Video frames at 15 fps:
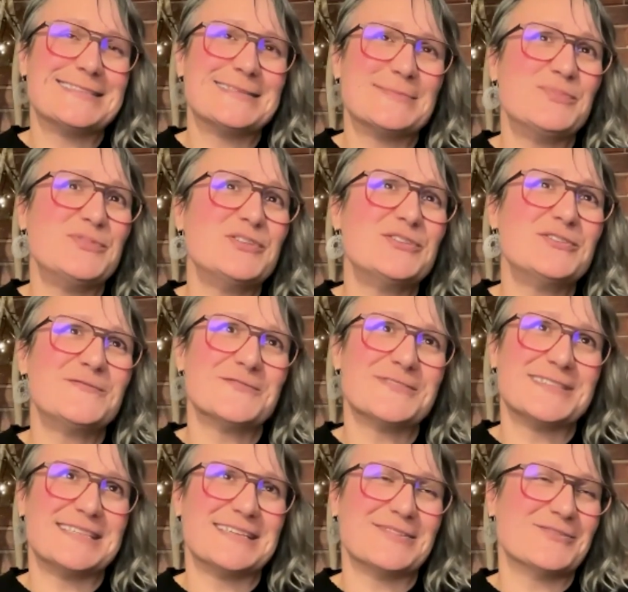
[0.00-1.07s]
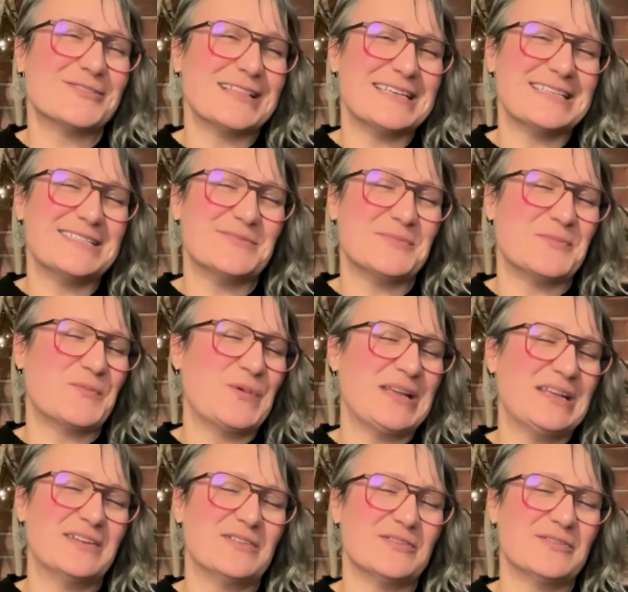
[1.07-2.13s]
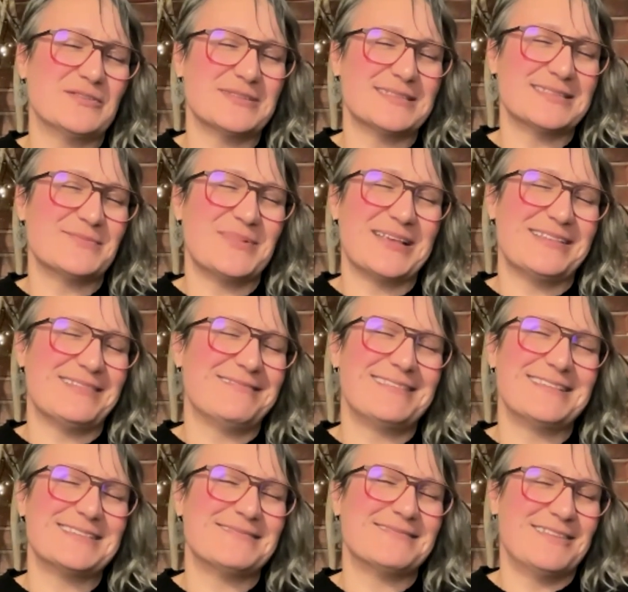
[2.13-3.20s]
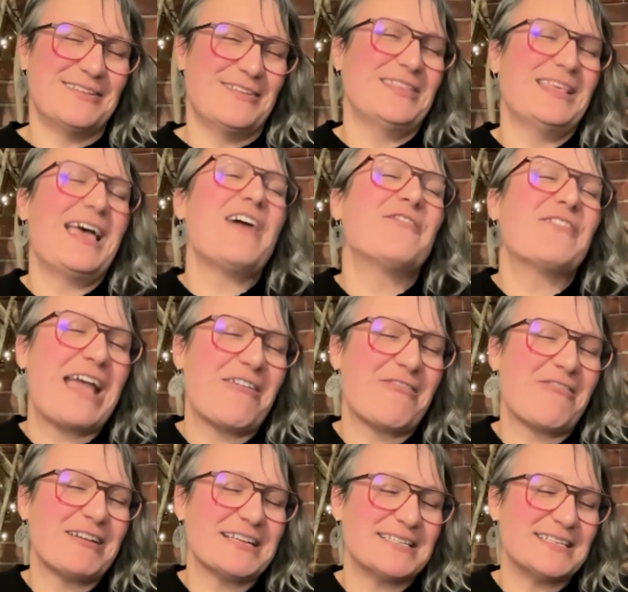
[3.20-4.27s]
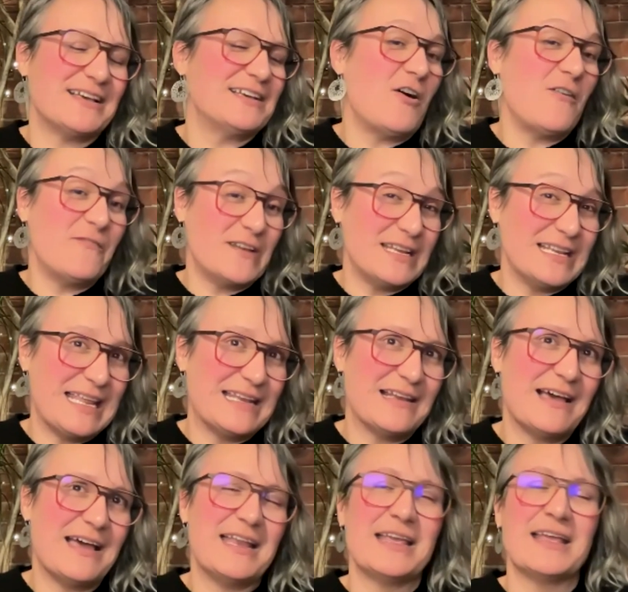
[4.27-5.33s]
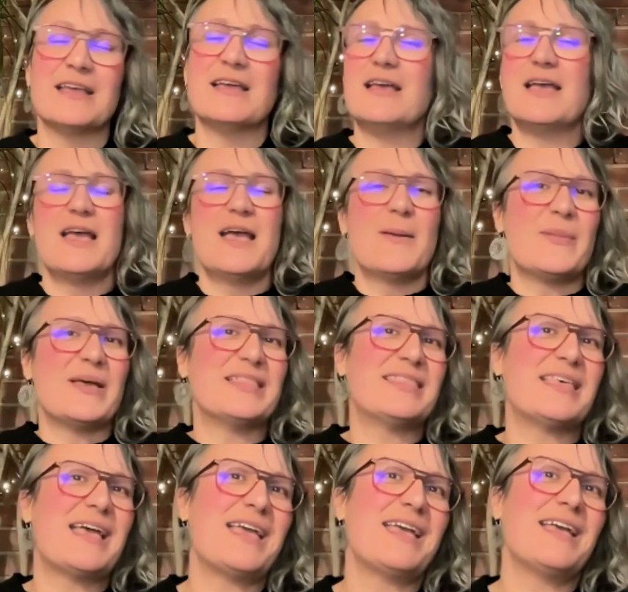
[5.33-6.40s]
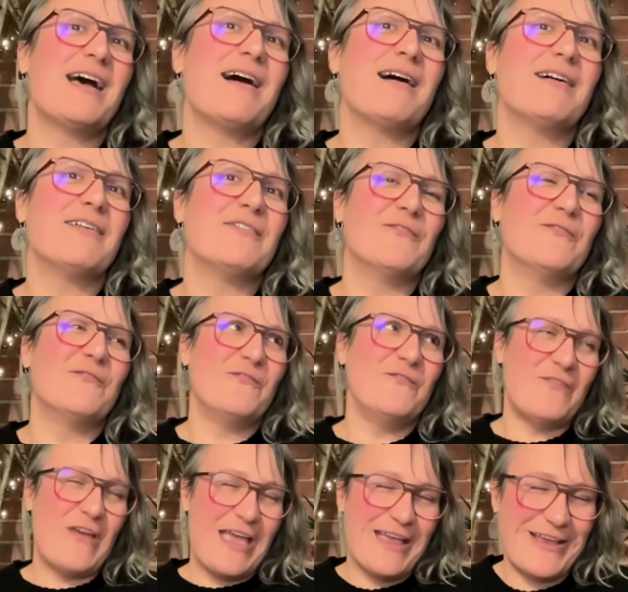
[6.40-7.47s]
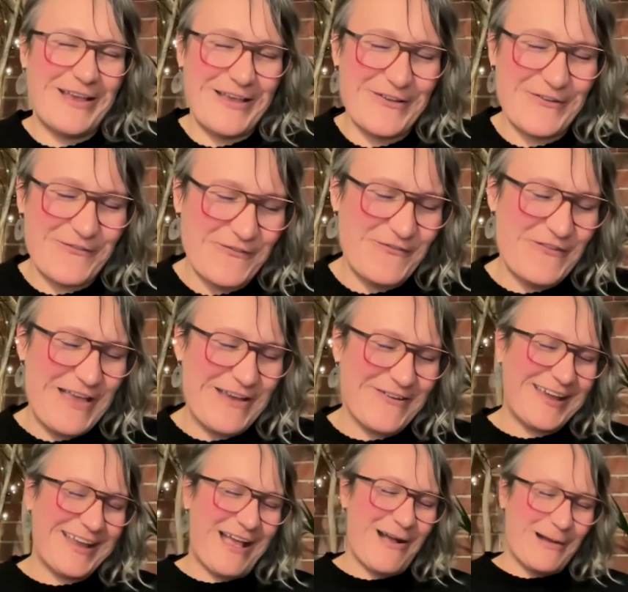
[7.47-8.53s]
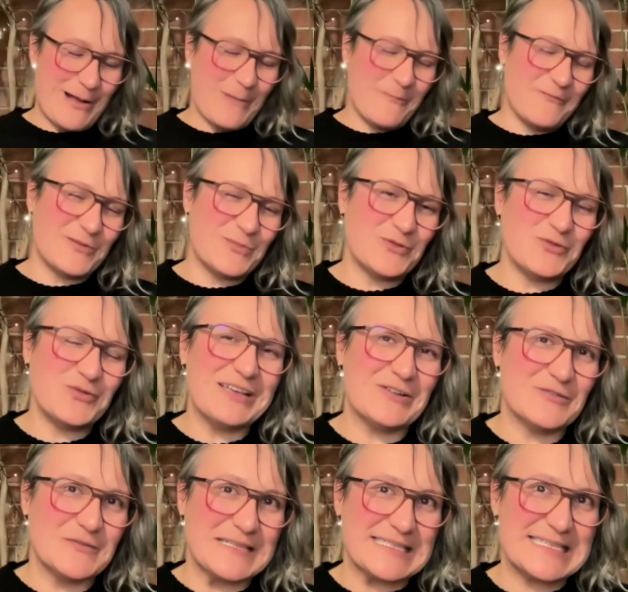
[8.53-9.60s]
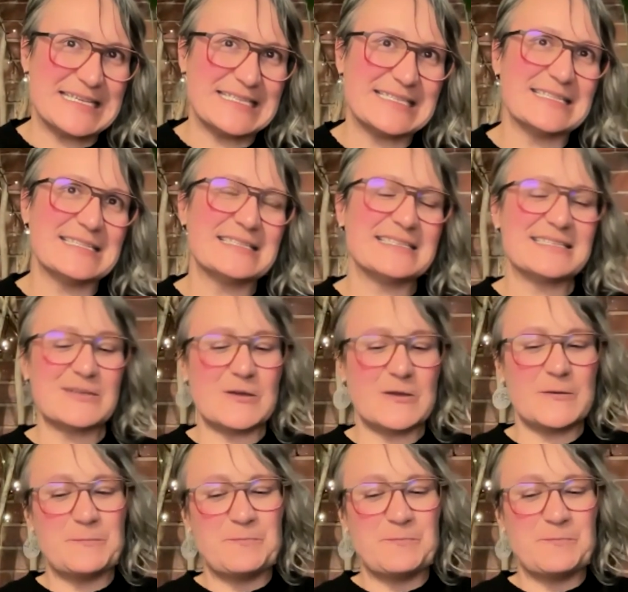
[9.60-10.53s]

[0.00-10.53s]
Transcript: beautiful single glazed windows, but they have character, often lead lighting, but they are very uncomfortable in all the seasons. So